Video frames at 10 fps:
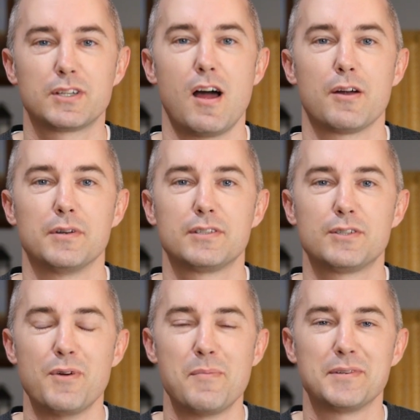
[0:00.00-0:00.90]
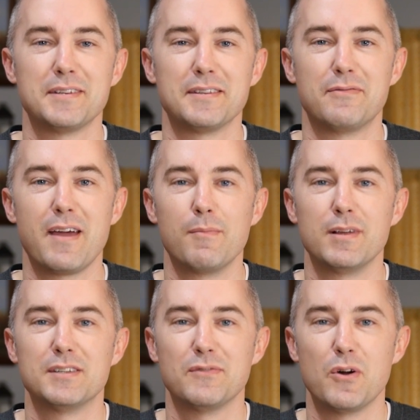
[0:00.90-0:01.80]
Congress to represent the
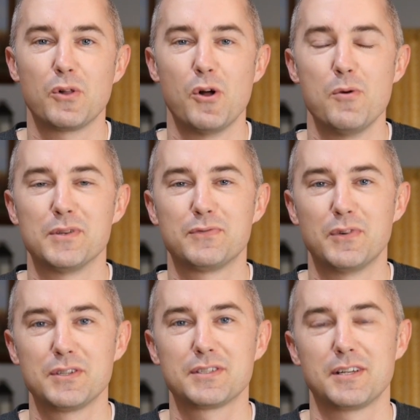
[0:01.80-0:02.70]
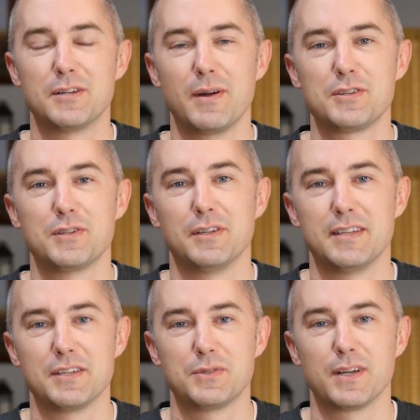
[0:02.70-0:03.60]
families of Oklahoma's 1st Congressional
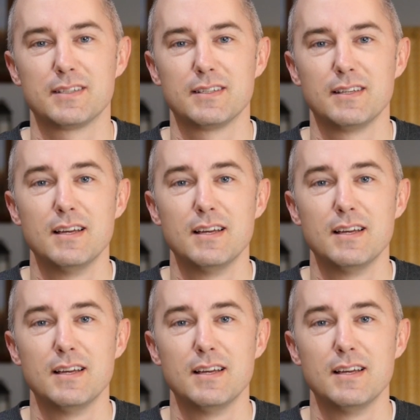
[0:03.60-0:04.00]
District.